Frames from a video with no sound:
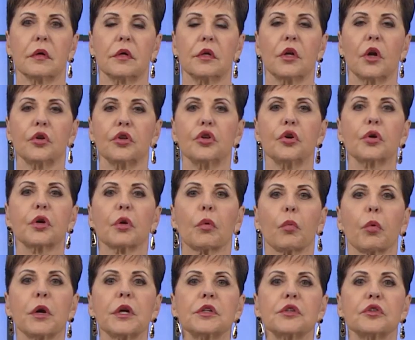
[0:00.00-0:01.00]
you know, you
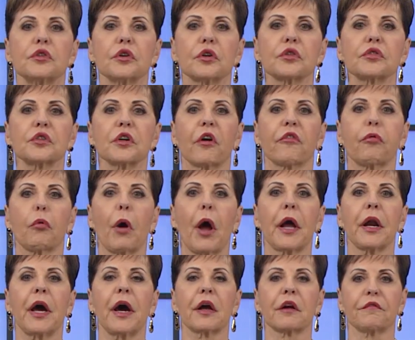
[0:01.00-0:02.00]
can reason yourself
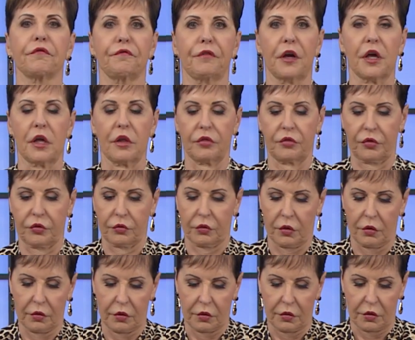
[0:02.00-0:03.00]
right out of faith
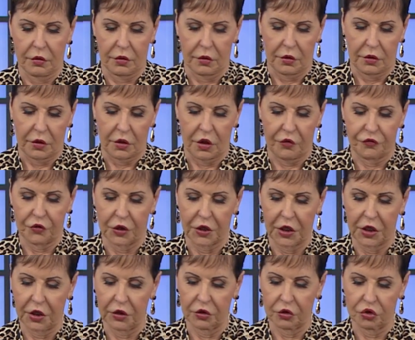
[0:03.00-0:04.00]
if you
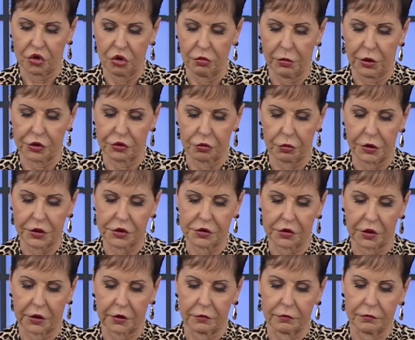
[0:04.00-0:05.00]
get into too much
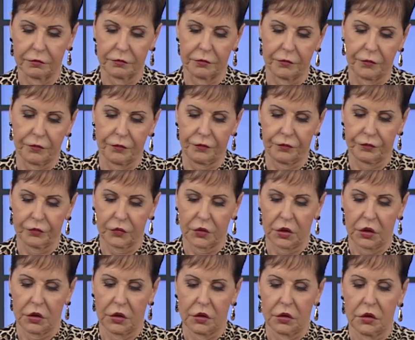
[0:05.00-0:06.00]
reasoning.
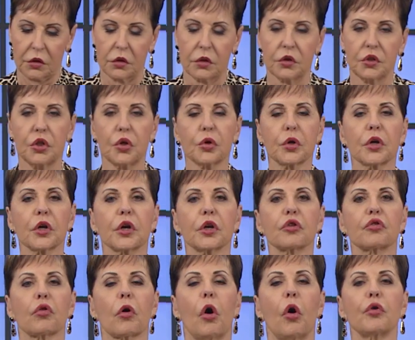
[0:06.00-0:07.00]
You can
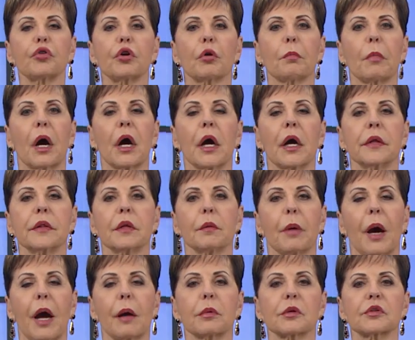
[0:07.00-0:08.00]
control your mind. The
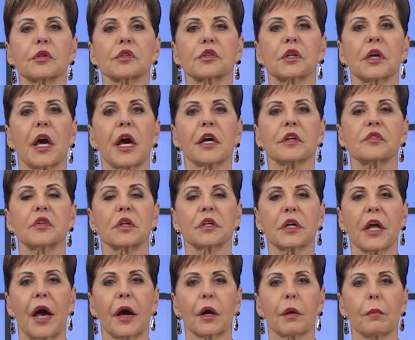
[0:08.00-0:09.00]
Bible says, casting
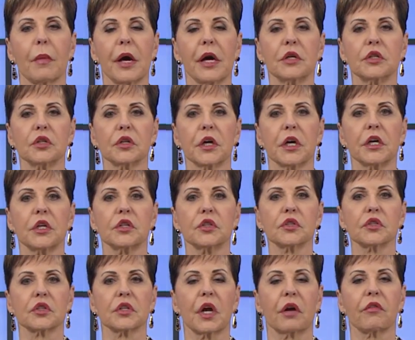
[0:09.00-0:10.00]
down
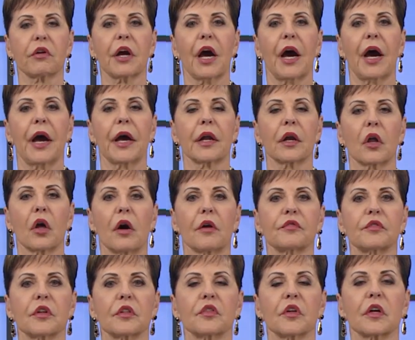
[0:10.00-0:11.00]
imaginations and every high and
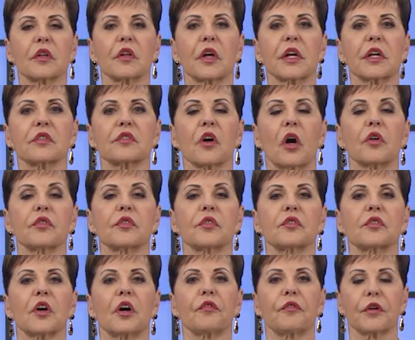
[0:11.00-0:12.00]
lofty thing that exalts
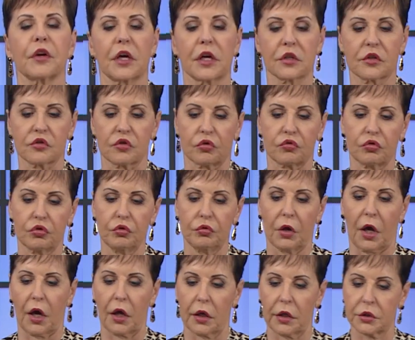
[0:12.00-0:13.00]
itself against the true
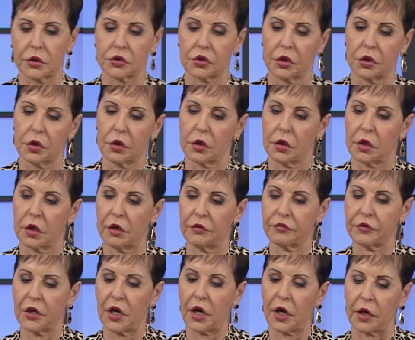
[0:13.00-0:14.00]
knowledge
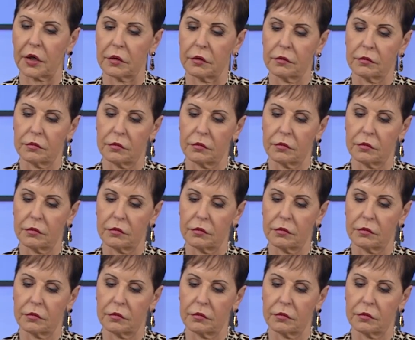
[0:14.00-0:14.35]
of God.